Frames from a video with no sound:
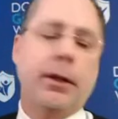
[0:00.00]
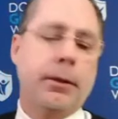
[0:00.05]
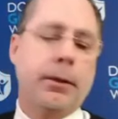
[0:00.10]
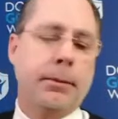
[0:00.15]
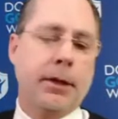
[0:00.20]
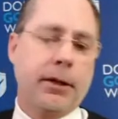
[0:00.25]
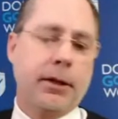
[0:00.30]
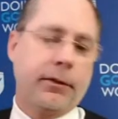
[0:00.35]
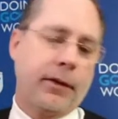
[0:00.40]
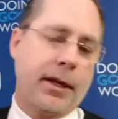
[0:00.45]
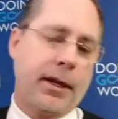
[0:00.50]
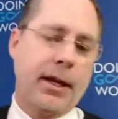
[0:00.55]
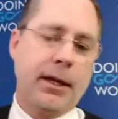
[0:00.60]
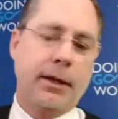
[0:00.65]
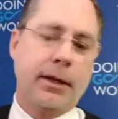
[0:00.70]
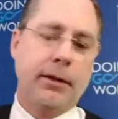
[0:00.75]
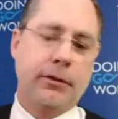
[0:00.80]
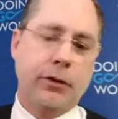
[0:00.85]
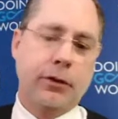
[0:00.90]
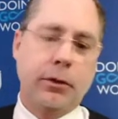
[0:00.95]
because I can't
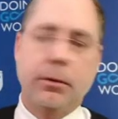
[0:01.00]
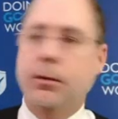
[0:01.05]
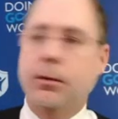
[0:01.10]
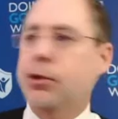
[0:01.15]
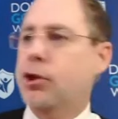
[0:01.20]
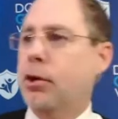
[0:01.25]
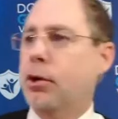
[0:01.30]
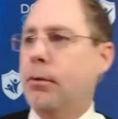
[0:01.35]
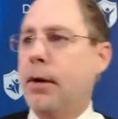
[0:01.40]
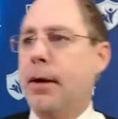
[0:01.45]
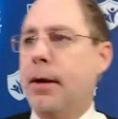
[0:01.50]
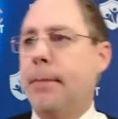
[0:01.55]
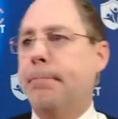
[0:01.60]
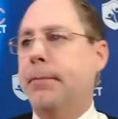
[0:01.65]
get 2 to show up.